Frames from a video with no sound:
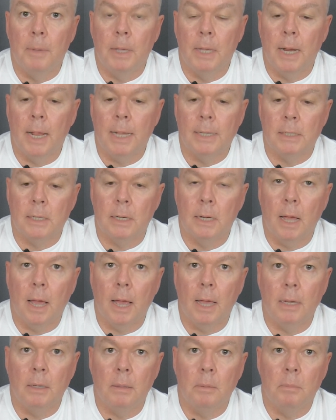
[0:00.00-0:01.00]
It has an
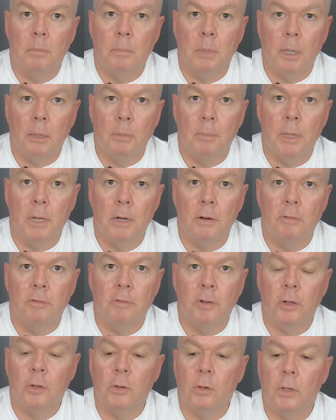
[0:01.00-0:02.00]
8mm
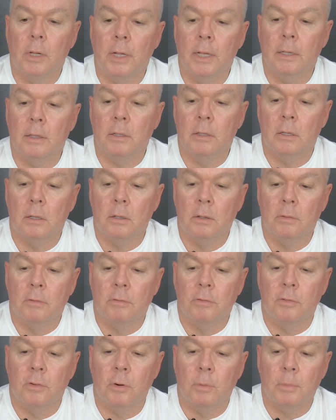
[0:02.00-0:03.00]
focal length
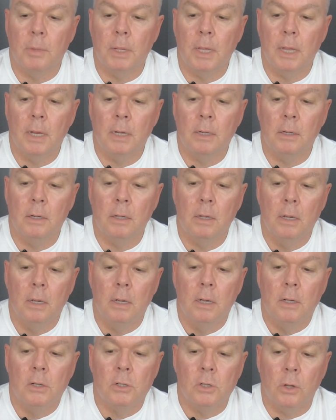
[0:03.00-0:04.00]
from the end,
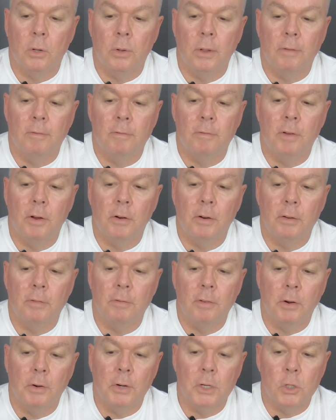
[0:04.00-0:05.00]
so you have very,
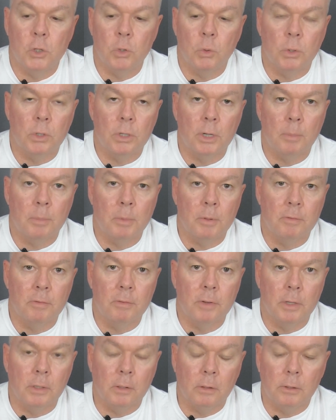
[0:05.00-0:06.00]
very short depth of
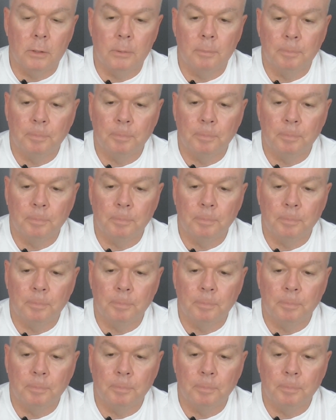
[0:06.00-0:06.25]
field.